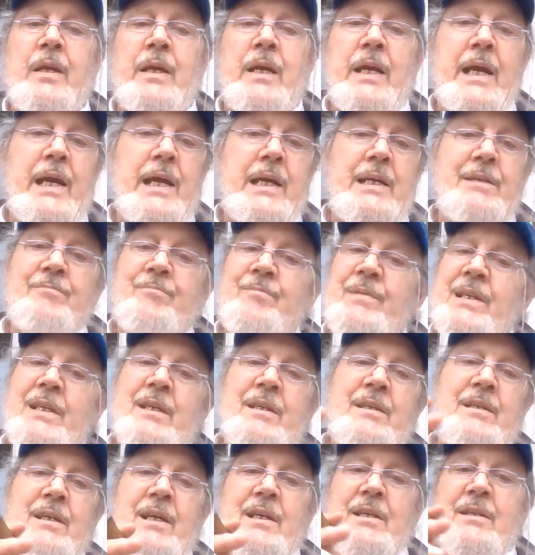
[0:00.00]
And
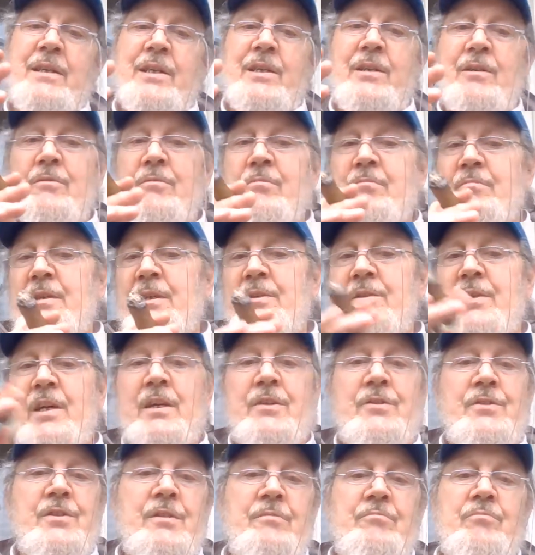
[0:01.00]
you know,
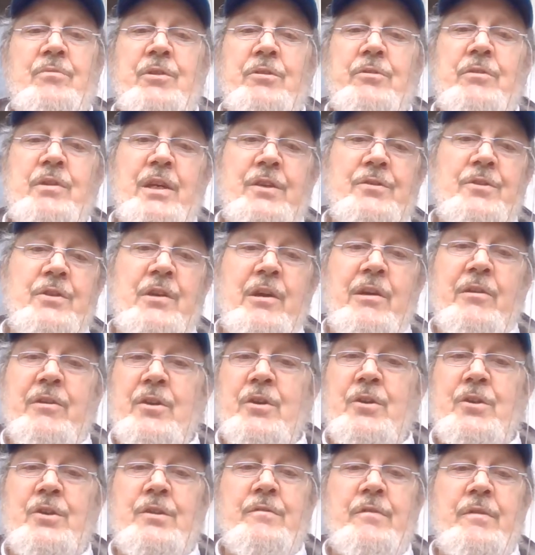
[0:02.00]
2 dozen
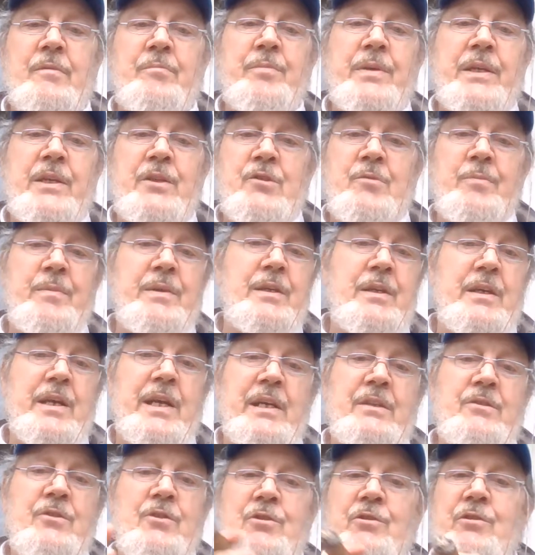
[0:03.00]
articles of impeachment
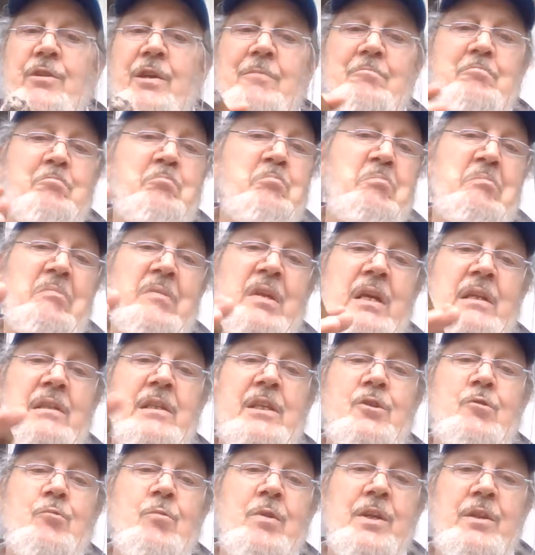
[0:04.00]
against Trump. At
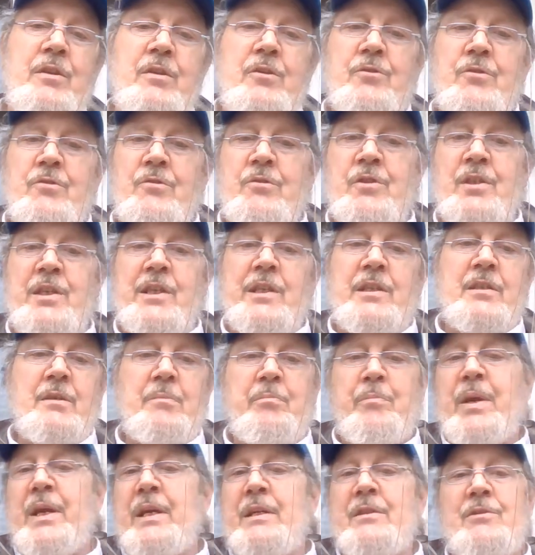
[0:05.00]
least one of those will stick to
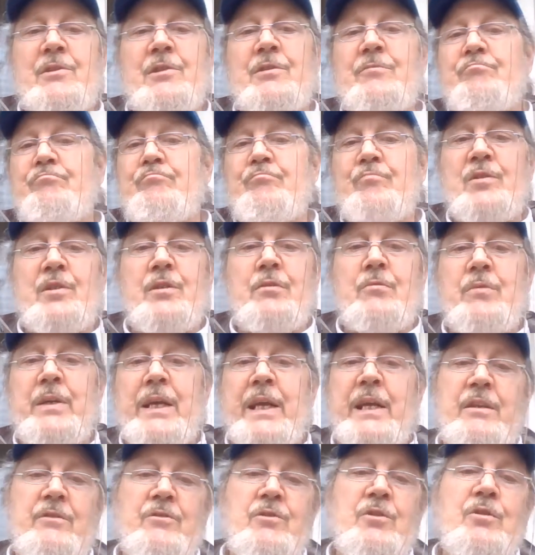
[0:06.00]
Pence, so we'll
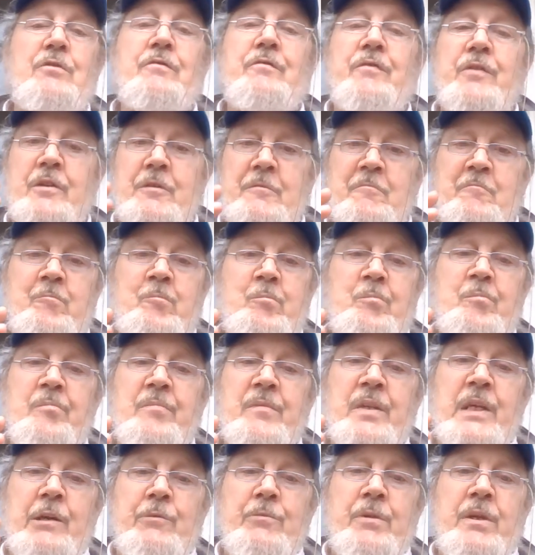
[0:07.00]
get a twofer.
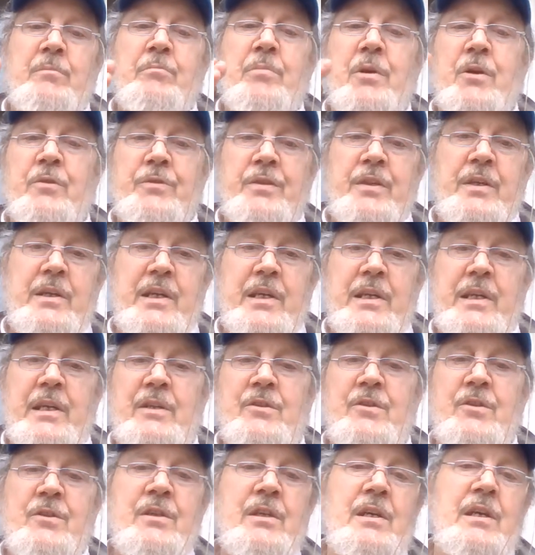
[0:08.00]
Get rid of both the
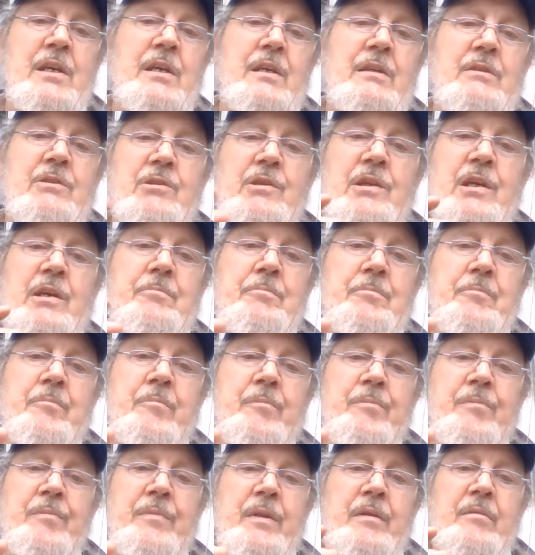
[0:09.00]
idiots, Trump,
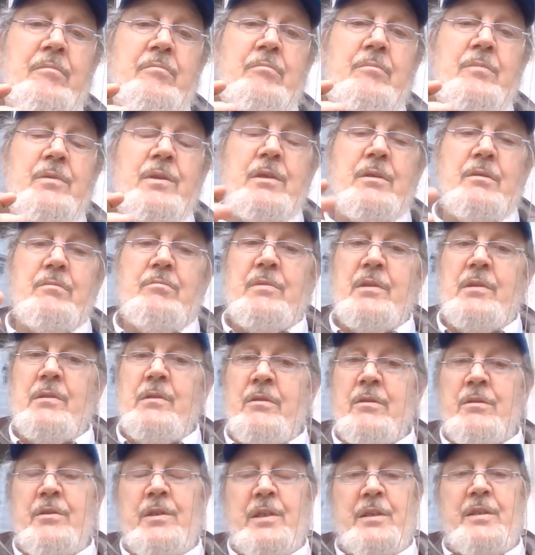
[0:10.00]
the
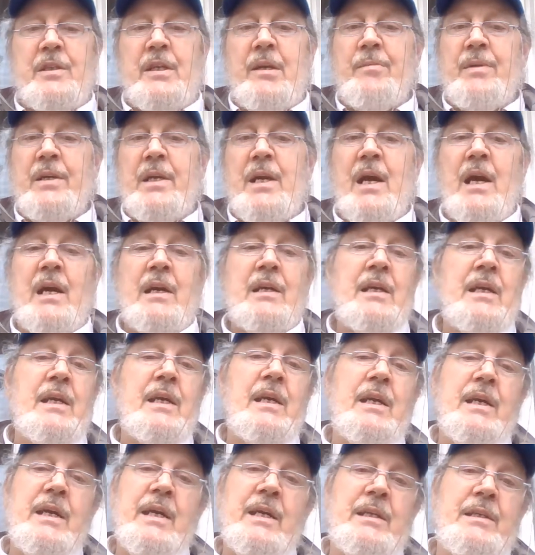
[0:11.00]
lunatic demagogue,
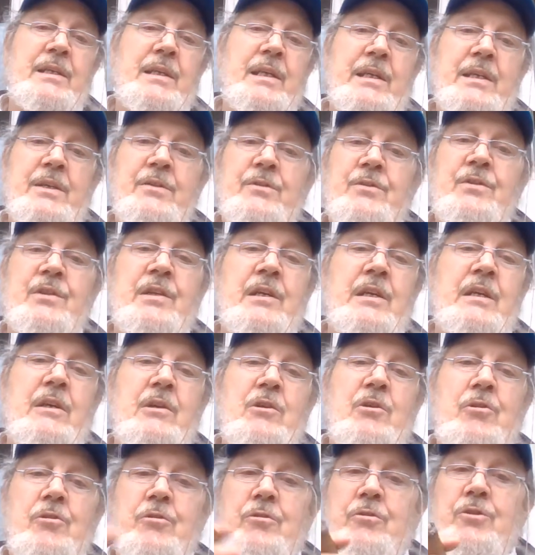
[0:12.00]
and his
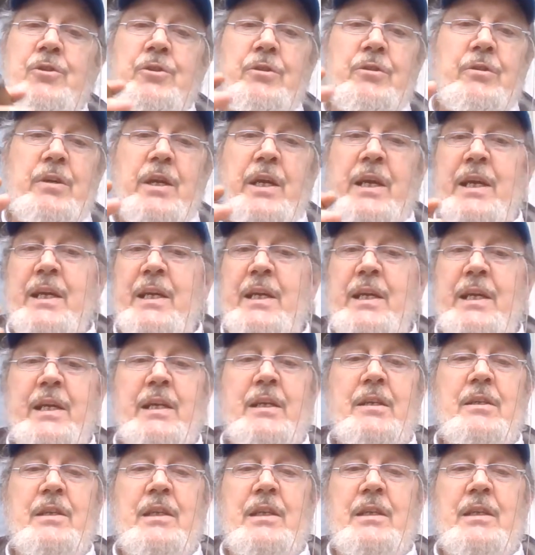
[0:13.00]
Hoosier idiot,